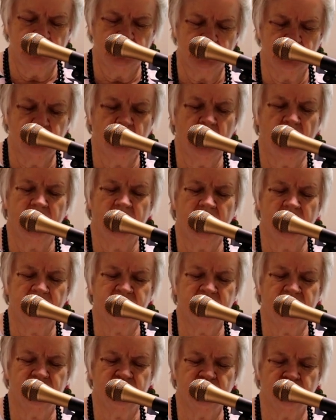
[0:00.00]
do I
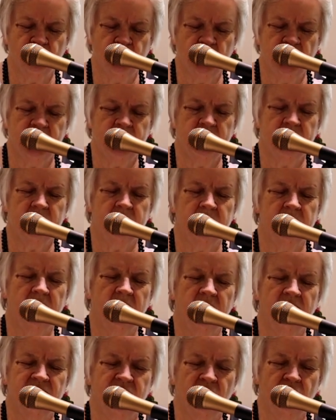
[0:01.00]
have the joy
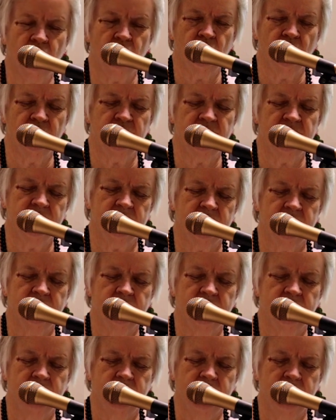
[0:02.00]
of the Lord
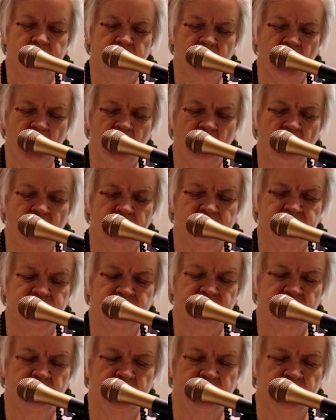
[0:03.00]
in my life?
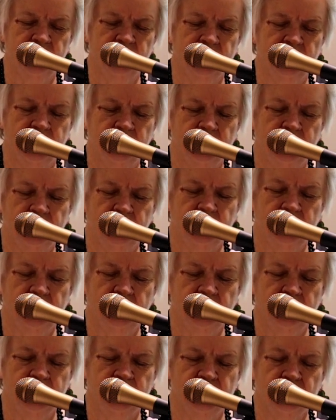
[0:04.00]

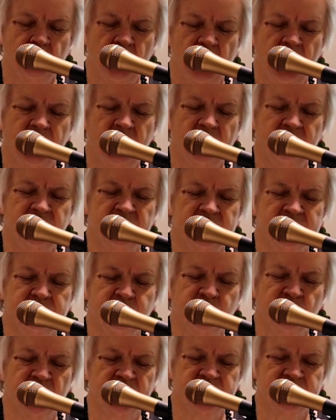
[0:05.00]
Do I have his
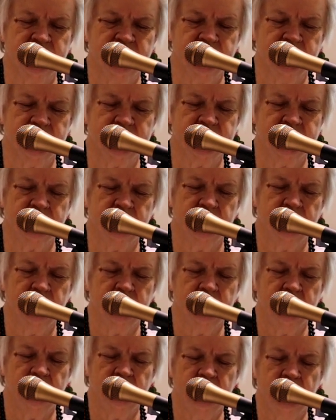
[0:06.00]
presence
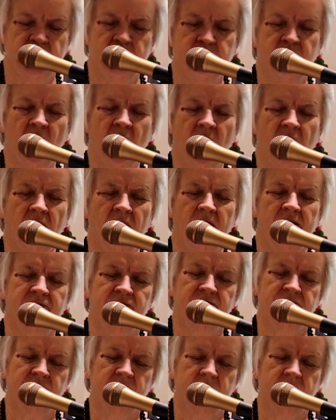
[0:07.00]
in my life?